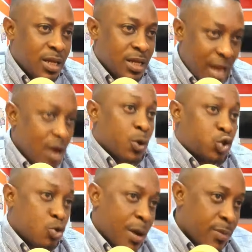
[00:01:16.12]
Now it was
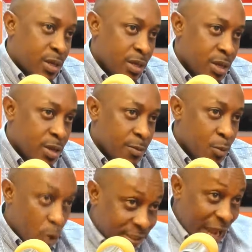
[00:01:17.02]
strong me
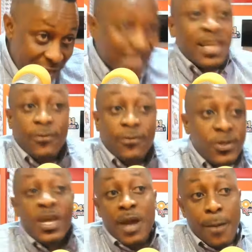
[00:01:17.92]
because has and lifted
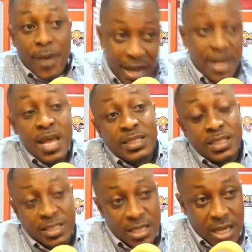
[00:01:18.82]
game. Now Apanga
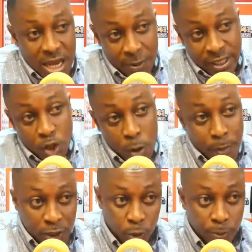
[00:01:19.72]
Nations, it took him
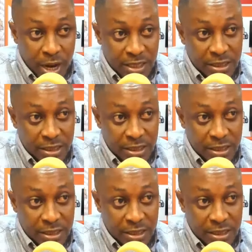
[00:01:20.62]
by surprise.